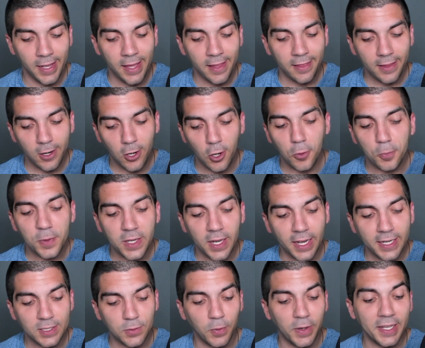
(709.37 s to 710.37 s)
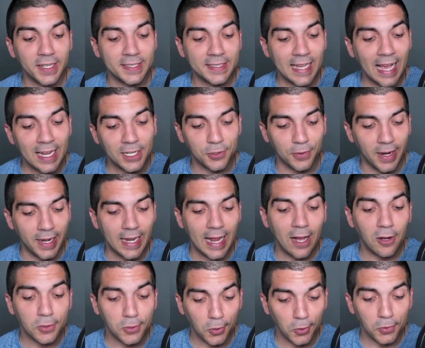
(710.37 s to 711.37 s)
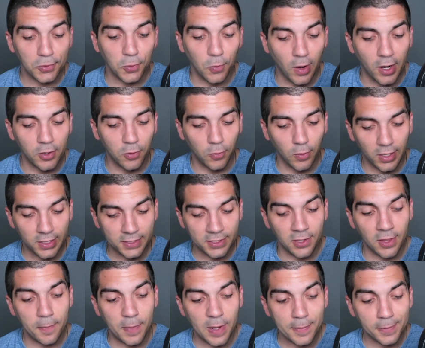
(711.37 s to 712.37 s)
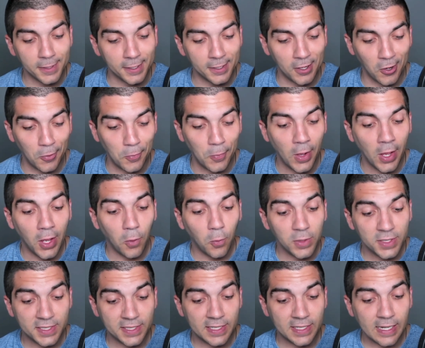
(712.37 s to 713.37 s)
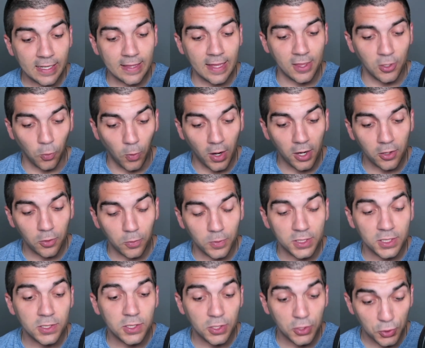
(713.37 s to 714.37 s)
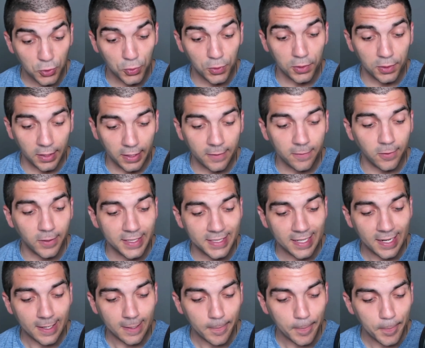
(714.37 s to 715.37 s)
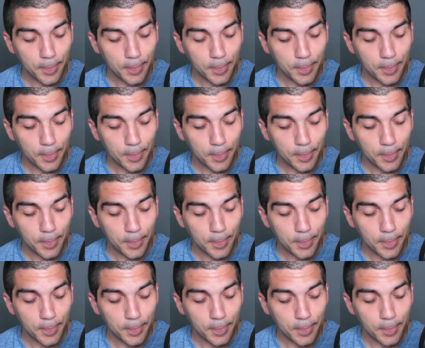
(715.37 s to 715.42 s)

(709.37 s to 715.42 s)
They hoped the ice would exaggerate how cold the water was so that people at home would see that the water was truly freezing.